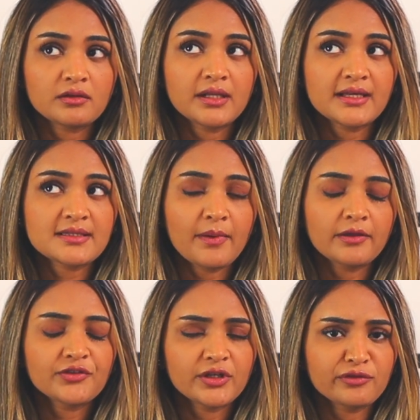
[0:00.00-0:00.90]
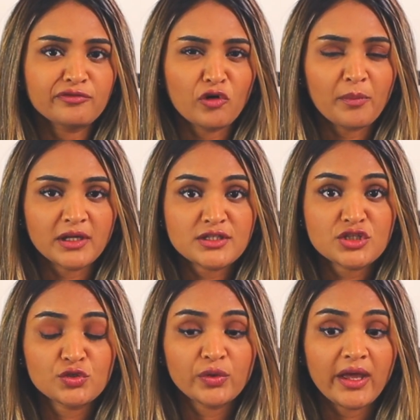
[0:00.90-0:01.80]
takes about 3 to 4
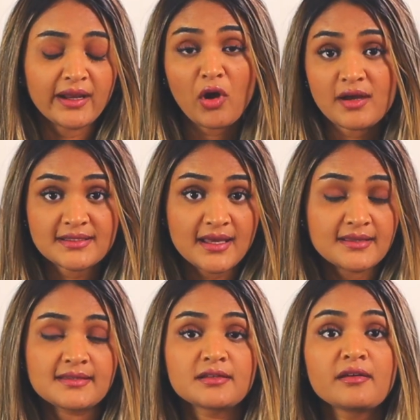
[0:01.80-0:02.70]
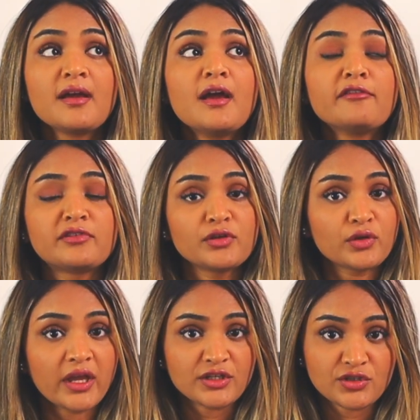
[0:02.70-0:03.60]
months to get it processed and for you
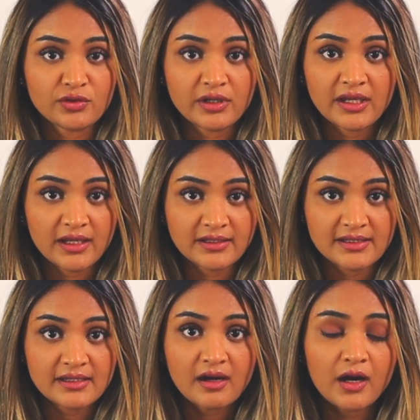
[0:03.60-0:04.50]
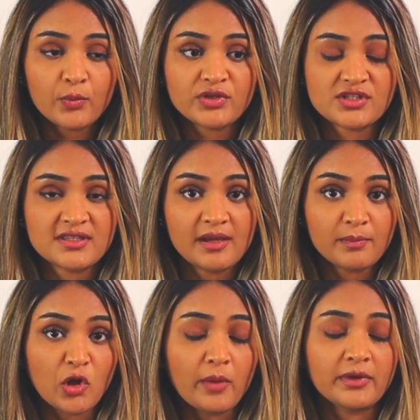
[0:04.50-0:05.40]
to get your EAD card, which is the
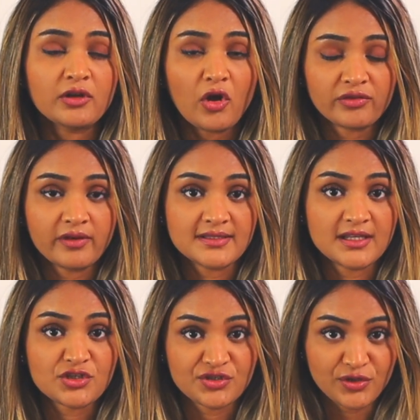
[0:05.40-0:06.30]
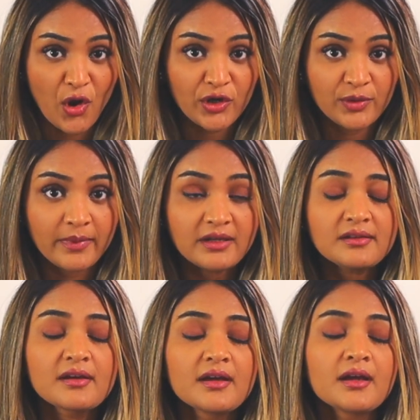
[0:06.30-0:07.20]
employment authorization document.